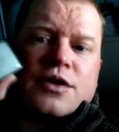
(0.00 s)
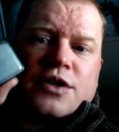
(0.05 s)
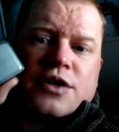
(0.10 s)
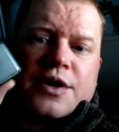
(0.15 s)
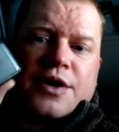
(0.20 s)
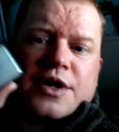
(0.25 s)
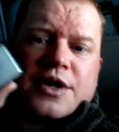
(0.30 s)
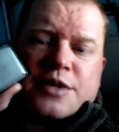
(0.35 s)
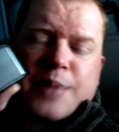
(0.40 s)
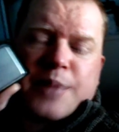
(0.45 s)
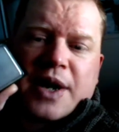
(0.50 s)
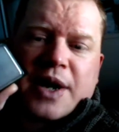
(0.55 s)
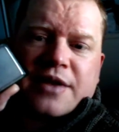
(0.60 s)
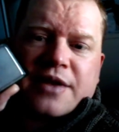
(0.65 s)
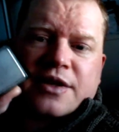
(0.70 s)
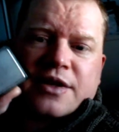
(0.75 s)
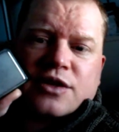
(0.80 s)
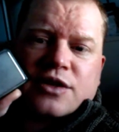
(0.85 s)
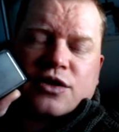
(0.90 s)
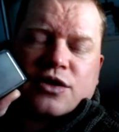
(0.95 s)
so it is
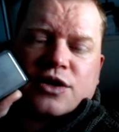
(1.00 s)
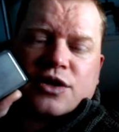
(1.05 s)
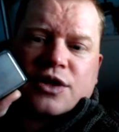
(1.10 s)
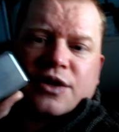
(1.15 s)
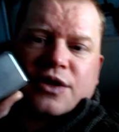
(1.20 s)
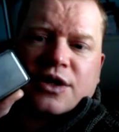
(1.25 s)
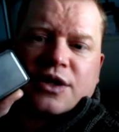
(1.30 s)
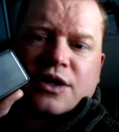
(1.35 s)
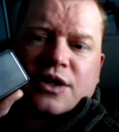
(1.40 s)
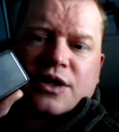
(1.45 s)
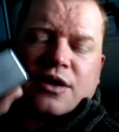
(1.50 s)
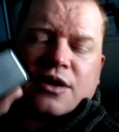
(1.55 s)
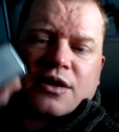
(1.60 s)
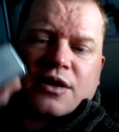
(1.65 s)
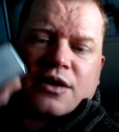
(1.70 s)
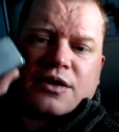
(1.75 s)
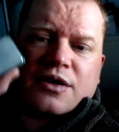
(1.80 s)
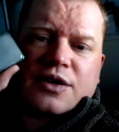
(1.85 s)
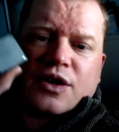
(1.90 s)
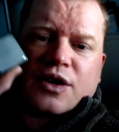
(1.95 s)
better than just the
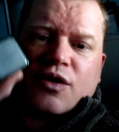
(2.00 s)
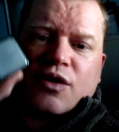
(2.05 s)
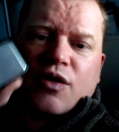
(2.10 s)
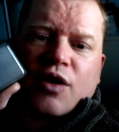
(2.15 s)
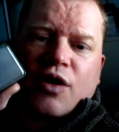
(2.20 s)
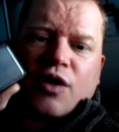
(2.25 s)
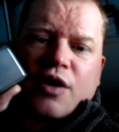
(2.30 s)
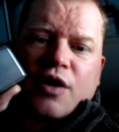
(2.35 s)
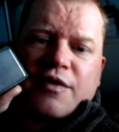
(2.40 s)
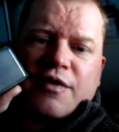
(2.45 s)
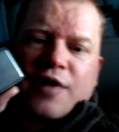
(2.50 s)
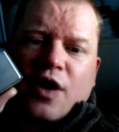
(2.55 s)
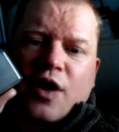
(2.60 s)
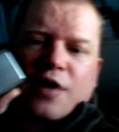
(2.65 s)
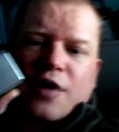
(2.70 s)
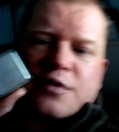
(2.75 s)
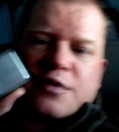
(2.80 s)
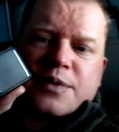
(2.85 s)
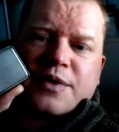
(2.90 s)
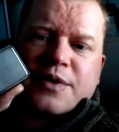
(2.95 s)
the core
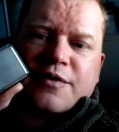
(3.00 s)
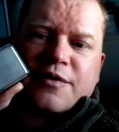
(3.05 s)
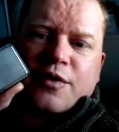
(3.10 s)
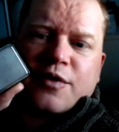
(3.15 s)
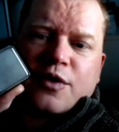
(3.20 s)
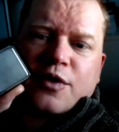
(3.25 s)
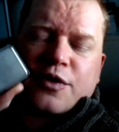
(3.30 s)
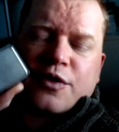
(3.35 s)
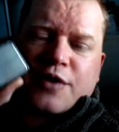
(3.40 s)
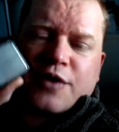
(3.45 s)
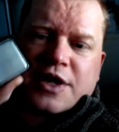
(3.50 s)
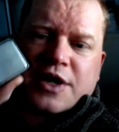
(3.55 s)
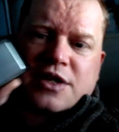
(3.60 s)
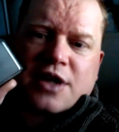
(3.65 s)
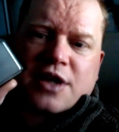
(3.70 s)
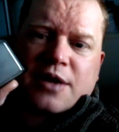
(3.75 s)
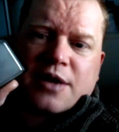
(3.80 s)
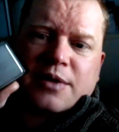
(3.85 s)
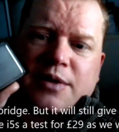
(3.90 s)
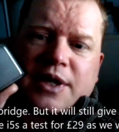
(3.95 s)
i5s with the four
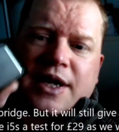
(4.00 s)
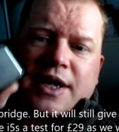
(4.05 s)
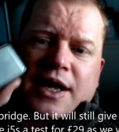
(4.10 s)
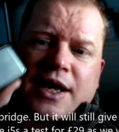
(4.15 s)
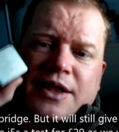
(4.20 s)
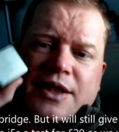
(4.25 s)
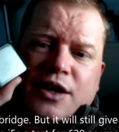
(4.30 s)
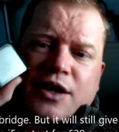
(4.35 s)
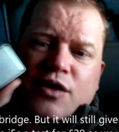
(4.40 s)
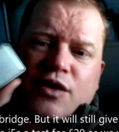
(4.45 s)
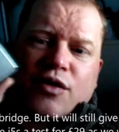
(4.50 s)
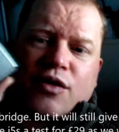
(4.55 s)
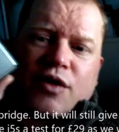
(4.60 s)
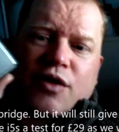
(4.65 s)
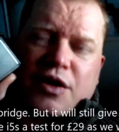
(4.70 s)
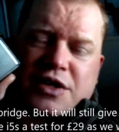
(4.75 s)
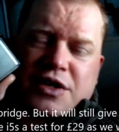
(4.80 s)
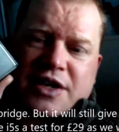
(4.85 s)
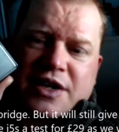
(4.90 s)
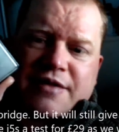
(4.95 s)
threads only and the
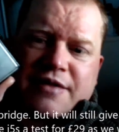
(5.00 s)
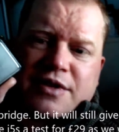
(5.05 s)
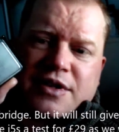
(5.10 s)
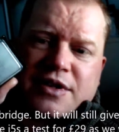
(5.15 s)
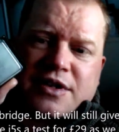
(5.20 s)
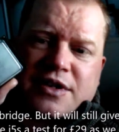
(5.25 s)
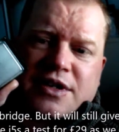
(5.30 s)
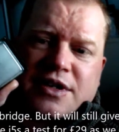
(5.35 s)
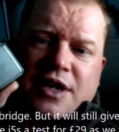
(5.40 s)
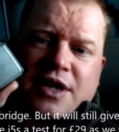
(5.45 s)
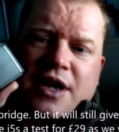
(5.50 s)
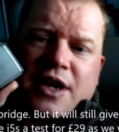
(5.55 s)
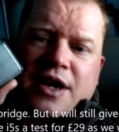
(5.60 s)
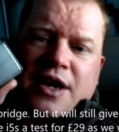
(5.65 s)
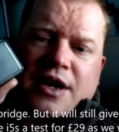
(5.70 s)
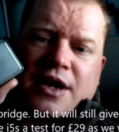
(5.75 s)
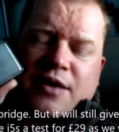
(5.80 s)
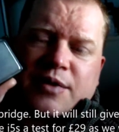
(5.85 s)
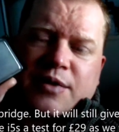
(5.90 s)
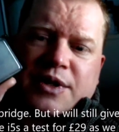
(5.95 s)
core i7s
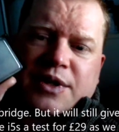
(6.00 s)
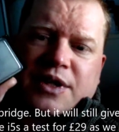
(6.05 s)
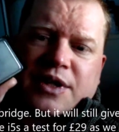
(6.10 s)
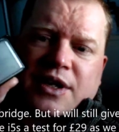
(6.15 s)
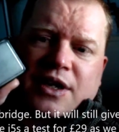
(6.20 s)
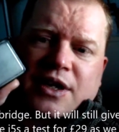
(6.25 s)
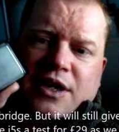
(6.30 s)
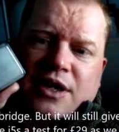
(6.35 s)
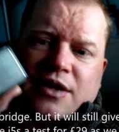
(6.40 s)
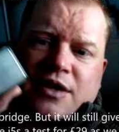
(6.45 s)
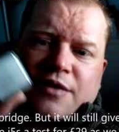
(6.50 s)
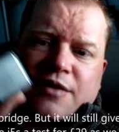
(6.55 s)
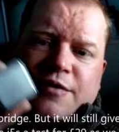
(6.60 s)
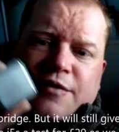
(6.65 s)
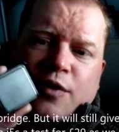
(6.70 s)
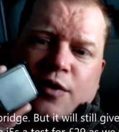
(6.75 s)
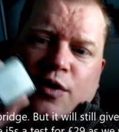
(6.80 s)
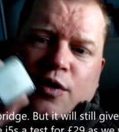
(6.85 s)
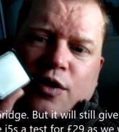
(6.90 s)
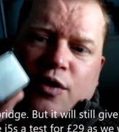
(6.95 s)
with the
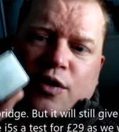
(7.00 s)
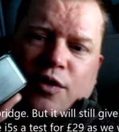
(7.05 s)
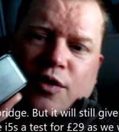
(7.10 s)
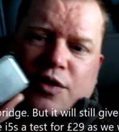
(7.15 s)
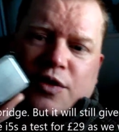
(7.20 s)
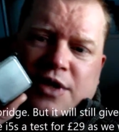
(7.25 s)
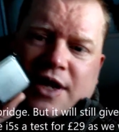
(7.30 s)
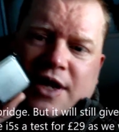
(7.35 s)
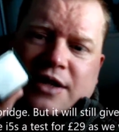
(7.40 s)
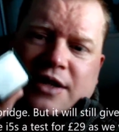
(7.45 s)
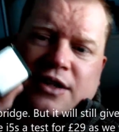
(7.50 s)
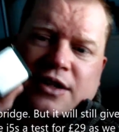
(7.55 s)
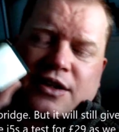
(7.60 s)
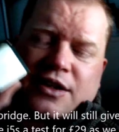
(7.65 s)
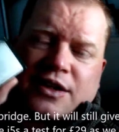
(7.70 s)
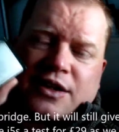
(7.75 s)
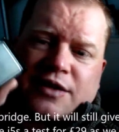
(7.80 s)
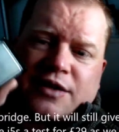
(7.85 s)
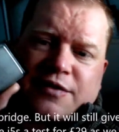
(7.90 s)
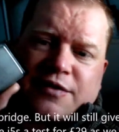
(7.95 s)
four cores and
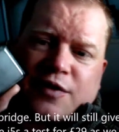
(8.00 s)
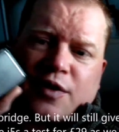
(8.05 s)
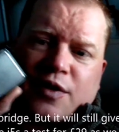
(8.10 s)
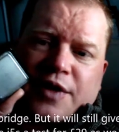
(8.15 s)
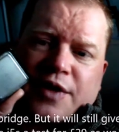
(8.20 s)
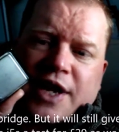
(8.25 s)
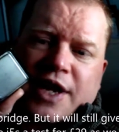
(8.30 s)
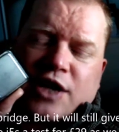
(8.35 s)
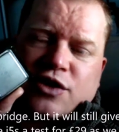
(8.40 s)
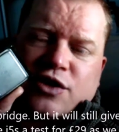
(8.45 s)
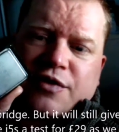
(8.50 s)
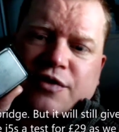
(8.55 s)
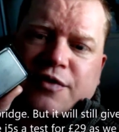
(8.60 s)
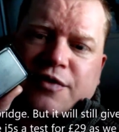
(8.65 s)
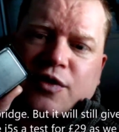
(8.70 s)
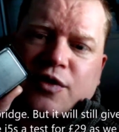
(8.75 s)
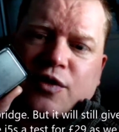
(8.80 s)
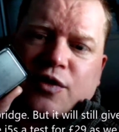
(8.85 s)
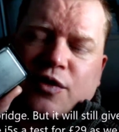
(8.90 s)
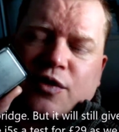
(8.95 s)
the the extra
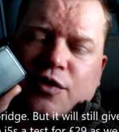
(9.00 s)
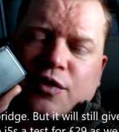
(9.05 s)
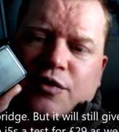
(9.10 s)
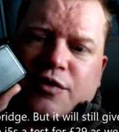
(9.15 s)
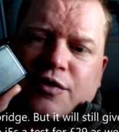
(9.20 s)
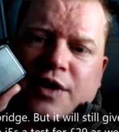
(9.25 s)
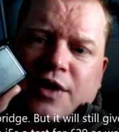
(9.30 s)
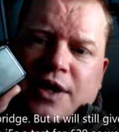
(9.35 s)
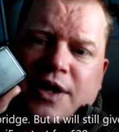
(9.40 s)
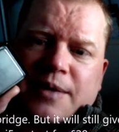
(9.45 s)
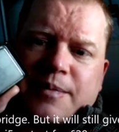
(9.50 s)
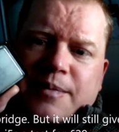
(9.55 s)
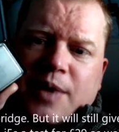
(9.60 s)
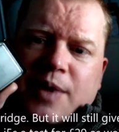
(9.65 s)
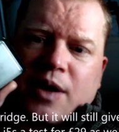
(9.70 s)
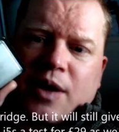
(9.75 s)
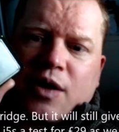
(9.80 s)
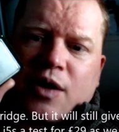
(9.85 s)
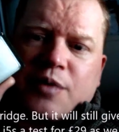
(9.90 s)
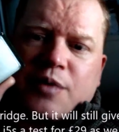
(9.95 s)
four
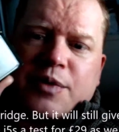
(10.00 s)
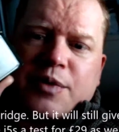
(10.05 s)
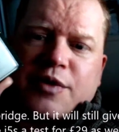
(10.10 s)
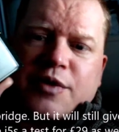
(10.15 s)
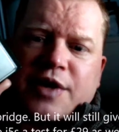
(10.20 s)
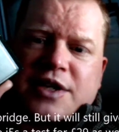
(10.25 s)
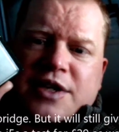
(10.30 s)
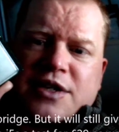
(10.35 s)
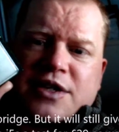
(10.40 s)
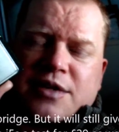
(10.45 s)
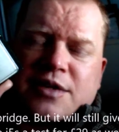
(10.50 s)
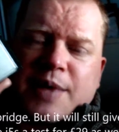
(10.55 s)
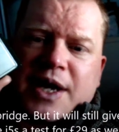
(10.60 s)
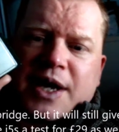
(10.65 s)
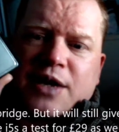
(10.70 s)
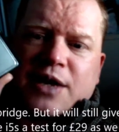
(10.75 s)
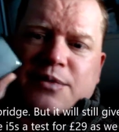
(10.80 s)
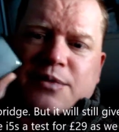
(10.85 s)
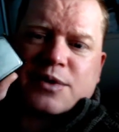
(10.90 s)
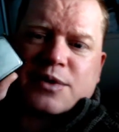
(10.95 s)
um, hyper threads to
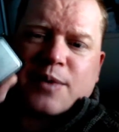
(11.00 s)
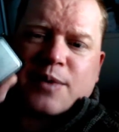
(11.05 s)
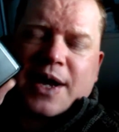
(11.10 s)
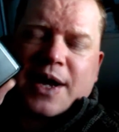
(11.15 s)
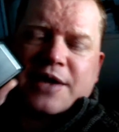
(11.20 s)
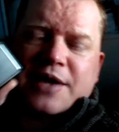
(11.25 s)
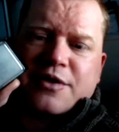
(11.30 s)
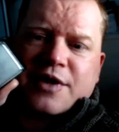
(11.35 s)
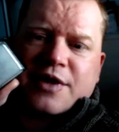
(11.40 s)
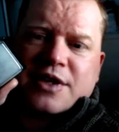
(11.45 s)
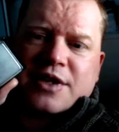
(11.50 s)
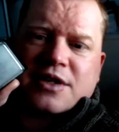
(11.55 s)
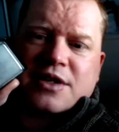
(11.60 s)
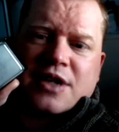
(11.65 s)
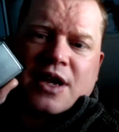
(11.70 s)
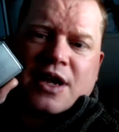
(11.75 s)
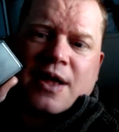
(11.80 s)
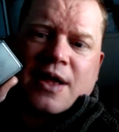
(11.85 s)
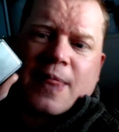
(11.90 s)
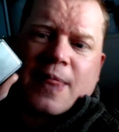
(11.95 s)
make it up to eight threads.